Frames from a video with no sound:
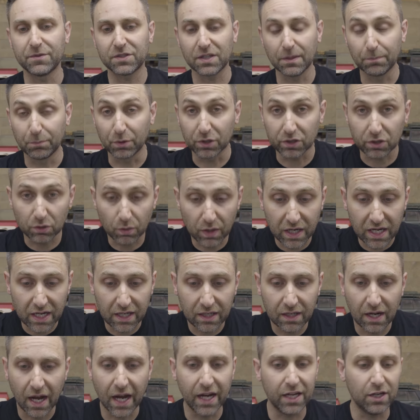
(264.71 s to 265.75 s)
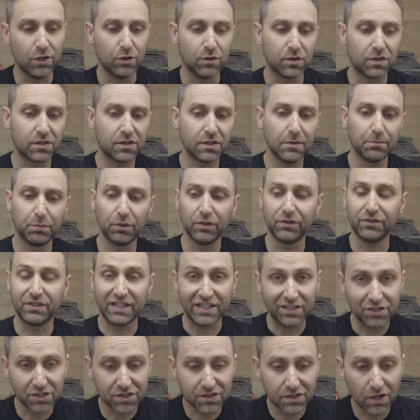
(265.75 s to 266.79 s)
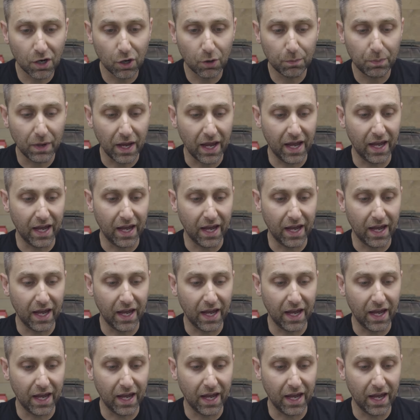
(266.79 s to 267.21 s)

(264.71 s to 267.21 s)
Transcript: Simple Green, I used Simple dish soap